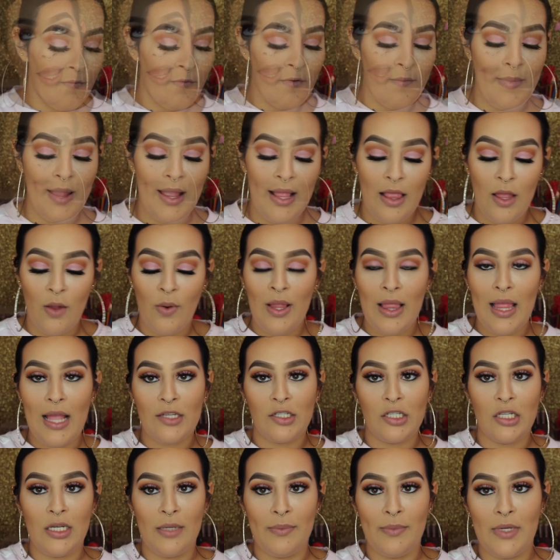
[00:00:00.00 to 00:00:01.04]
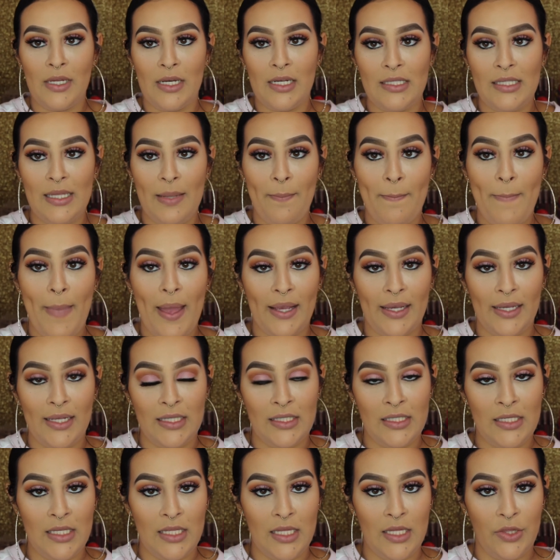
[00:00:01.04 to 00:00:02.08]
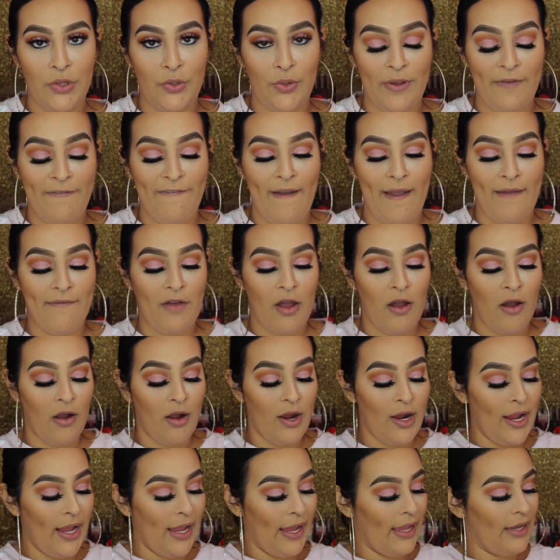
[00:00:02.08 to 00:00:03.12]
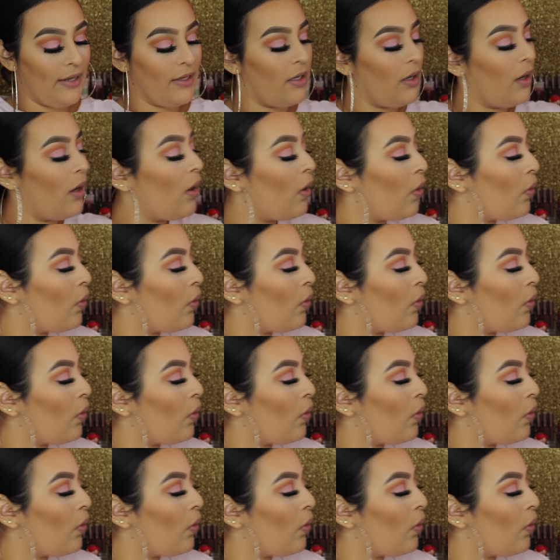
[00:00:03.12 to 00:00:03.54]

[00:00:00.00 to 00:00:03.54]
For my lower lash line, I'm gonna dip back into the 35R, and